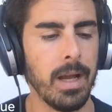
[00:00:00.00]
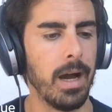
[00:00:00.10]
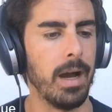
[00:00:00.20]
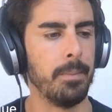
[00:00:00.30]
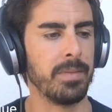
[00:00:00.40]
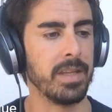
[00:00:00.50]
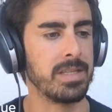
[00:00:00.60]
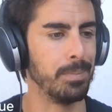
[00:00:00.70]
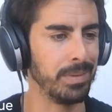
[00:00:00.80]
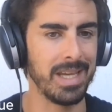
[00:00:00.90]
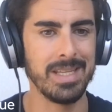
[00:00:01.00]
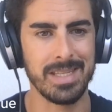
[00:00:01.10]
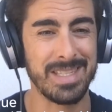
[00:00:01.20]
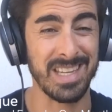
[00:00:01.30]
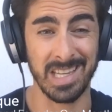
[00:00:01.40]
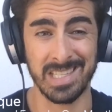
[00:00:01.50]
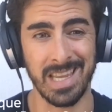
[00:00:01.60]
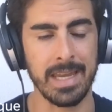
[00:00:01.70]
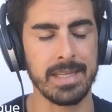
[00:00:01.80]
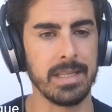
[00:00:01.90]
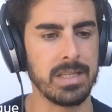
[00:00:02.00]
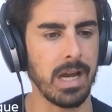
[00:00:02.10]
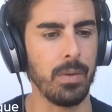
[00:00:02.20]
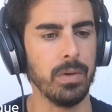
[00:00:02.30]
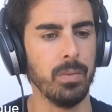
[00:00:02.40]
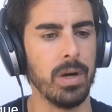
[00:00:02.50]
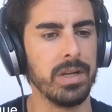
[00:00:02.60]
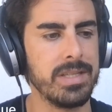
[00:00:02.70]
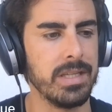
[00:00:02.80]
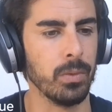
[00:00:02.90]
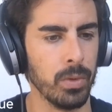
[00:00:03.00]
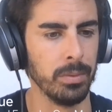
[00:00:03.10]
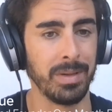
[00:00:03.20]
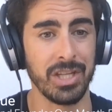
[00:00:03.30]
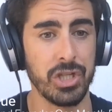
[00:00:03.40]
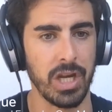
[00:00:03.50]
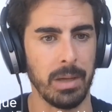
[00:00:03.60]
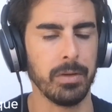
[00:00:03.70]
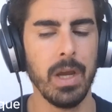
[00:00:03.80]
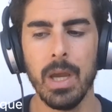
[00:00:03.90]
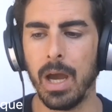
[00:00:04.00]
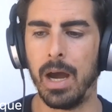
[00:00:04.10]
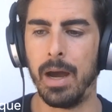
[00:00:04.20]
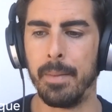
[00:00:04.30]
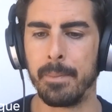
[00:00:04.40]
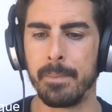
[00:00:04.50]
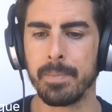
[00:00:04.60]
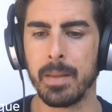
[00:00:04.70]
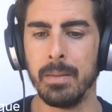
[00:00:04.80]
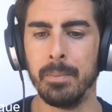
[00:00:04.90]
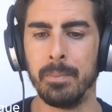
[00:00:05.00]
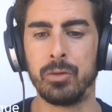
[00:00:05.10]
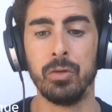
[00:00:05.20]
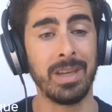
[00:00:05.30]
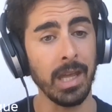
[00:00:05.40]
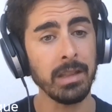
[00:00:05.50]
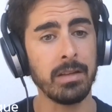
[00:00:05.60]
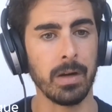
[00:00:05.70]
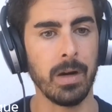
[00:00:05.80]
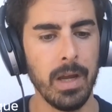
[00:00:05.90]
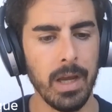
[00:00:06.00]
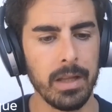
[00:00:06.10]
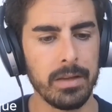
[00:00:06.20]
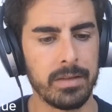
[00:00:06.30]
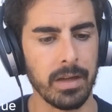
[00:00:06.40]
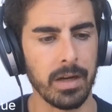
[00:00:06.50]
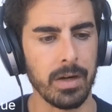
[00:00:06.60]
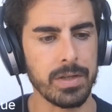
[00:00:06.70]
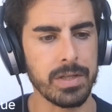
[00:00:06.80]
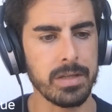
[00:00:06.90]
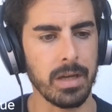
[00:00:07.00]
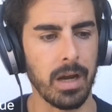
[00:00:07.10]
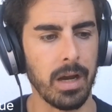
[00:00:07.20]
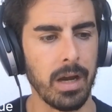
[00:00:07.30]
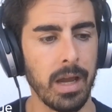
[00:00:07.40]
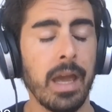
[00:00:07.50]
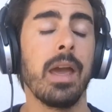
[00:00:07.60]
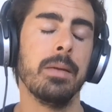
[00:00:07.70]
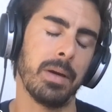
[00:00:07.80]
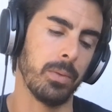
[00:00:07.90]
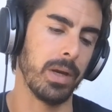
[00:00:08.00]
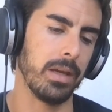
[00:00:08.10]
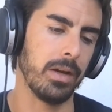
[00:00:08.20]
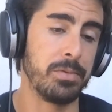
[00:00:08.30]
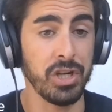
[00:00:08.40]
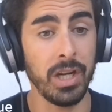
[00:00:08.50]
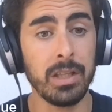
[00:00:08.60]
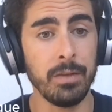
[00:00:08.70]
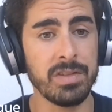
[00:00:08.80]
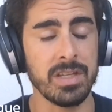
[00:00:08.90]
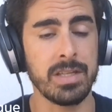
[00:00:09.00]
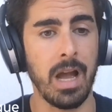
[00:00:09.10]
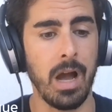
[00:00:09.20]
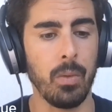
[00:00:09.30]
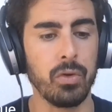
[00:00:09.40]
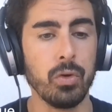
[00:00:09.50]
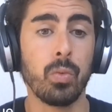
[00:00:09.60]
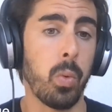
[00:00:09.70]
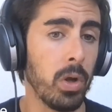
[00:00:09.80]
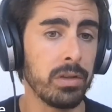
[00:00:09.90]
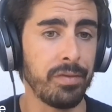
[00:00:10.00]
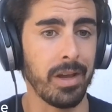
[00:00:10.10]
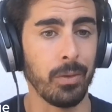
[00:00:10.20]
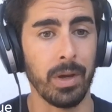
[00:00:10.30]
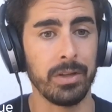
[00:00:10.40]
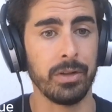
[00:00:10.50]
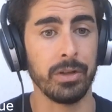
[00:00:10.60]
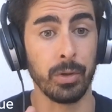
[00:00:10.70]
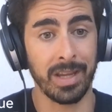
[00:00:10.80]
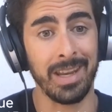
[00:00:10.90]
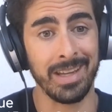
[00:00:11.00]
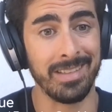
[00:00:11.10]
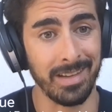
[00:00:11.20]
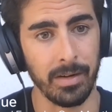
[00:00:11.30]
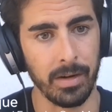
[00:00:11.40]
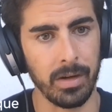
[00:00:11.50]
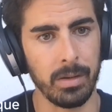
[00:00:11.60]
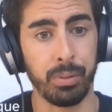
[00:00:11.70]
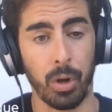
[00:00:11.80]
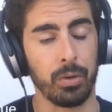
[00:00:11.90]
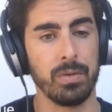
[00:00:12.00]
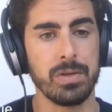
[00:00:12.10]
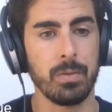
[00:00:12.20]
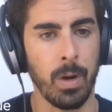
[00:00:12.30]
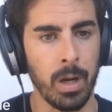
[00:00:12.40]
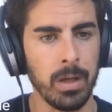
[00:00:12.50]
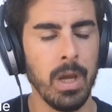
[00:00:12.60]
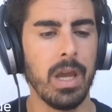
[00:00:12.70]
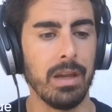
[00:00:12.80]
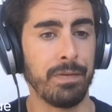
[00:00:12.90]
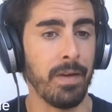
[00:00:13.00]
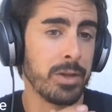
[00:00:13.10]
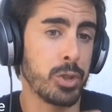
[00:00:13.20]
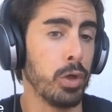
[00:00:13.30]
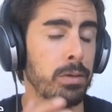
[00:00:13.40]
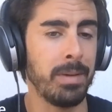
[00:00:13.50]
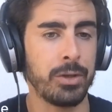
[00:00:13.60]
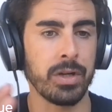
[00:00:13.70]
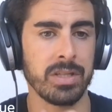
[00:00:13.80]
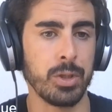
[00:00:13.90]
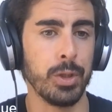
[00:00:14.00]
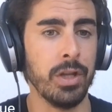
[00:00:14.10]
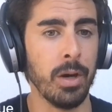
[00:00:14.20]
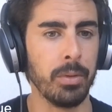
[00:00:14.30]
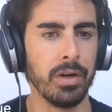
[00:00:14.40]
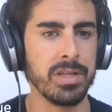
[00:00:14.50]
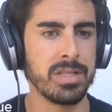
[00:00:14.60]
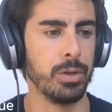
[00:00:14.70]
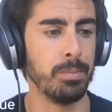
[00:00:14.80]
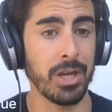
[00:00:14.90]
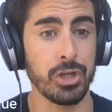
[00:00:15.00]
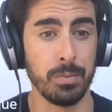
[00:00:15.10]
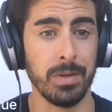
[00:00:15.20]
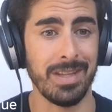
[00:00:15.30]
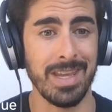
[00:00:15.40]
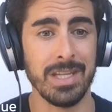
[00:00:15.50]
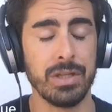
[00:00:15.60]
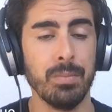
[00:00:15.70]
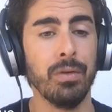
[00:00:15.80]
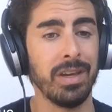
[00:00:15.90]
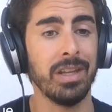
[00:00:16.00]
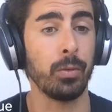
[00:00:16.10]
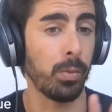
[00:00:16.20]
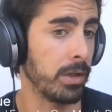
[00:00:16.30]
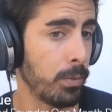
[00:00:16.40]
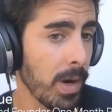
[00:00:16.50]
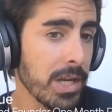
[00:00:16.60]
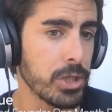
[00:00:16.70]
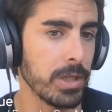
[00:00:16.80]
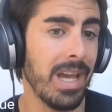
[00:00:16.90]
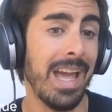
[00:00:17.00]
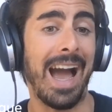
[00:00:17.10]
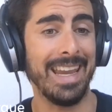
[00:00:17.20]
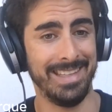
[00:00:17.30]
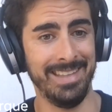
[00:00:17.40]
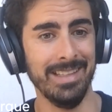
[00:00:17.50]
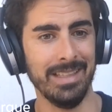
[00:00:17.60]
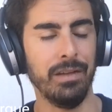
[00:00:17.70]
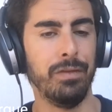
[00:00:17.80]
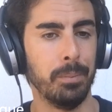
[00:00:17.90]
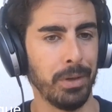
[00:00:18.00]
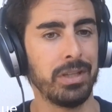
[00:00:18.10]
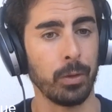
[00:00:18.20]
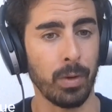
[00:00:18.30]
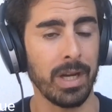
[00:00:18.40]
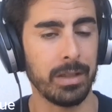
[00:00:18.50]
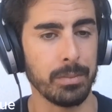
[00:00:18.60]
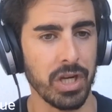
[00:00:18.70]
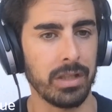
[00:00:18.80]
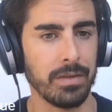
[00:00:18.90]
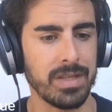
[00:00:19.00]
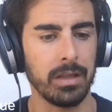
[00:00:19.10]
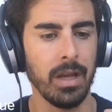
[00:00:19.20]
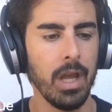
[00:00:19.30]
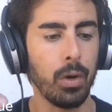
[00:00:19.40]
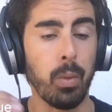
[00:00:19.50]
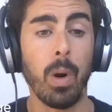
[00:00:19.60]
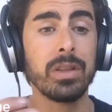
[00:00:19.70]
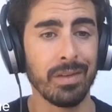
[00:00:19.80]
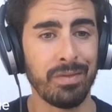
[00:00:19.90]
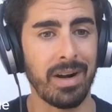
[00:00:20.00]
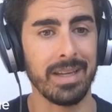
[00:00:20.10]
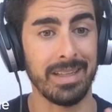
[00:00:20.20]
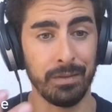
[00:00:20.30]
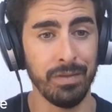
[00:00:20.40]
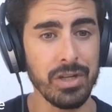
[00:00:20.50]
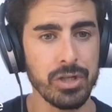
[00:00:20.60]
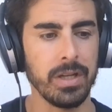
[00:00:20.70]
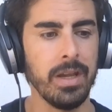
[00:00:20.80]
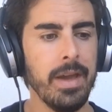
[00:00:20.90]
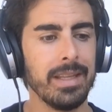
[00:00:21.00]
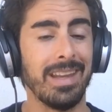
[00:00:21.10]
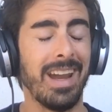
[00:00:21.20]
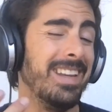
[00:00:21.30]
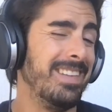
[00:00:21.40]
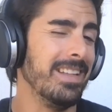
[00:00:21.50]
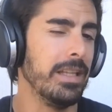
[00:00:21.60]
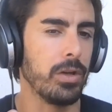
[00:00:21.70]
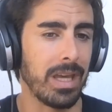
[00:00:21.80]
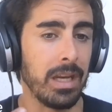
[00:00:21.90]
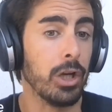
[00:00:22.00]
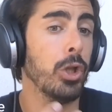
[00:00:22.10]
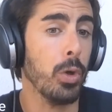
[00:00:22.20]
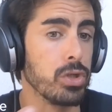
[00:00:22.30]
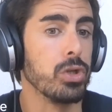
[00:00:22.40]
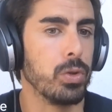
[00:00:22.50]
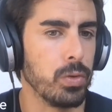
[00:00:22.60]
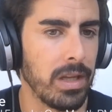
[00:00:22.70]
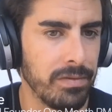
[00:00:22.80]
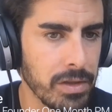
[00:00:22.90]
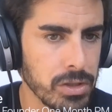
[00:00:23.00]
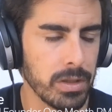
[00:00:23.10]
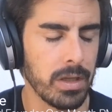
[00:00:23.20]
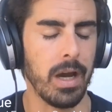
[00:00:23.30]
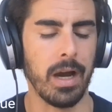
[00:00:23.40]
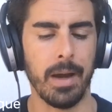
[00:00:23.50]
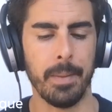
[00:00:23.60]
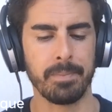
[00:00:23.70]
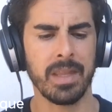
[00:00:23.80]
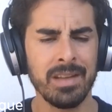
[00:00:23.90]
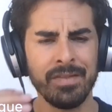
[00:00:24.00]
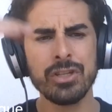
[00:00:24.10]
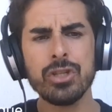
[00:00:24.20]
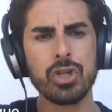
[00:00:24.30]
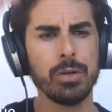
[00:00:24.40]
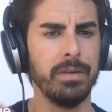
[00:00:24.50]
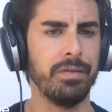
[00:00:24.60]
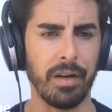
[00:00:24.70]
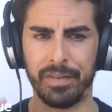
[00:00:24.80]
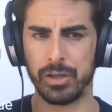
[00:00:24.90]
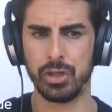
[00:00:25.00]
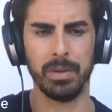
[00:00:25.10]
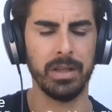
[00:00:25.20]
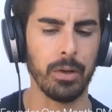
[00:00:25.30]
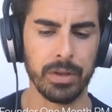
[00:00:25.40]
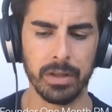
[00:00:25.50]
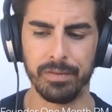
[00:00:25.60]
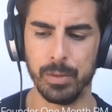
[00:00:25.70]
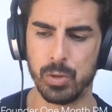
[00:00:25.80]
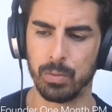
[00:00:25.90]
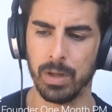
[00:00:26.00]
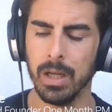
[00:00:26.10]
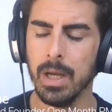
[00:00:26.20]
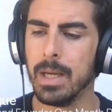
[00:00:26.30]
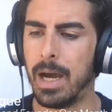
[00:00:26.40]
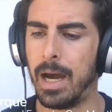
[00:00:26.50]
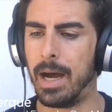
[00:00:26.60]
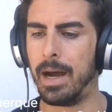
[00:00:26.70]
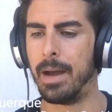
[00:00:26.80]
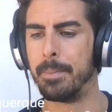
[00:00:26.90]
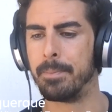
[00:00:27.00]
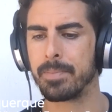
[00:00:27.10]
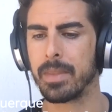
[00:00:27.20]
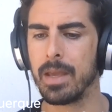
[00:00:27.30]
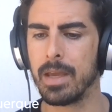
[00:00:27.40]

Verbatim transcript: Um, it's a place, it's success, it's how you want to see the world being shaped. Um, to get there, there's, uh, and by the way, objectives is how you quantify whether you're getting there. Progress, right? If a certain metric, a certain number, a certain measurement is moving in the right direction, ideally, if you pick the right objectives that quantify that vision, then ideally you're getting closer to that vision. Um, and the vision should be far-fetched, should be down in the future, right? Um,